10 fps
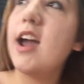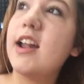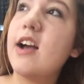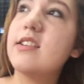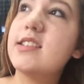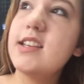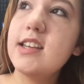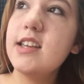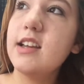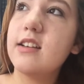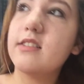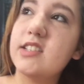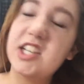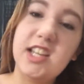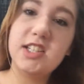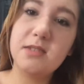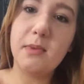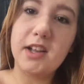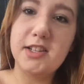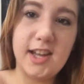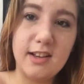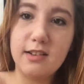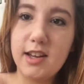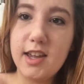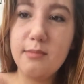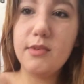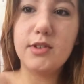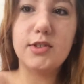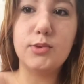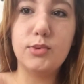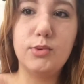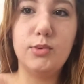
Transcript: and I was thinking of changing my channel name to